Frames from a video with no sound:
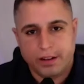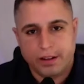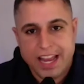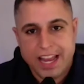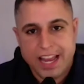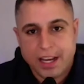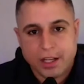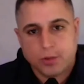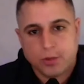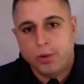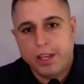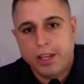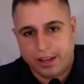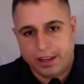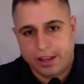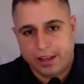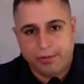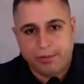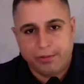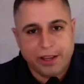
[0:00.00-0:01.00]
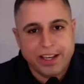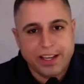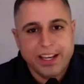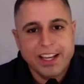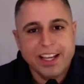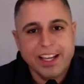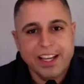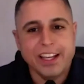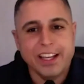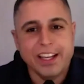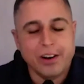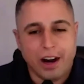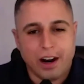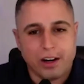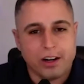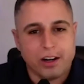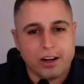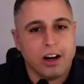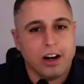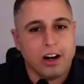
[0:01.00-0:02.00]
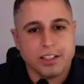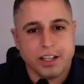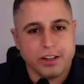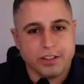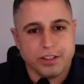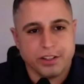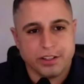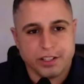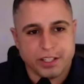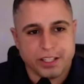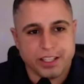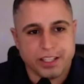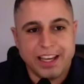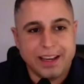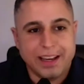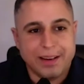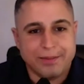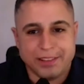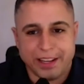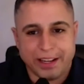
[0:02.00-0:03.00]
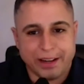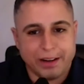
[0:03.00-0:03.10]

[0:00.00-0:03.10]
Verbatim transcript: next week. We, you know, our right. call centers are slammed.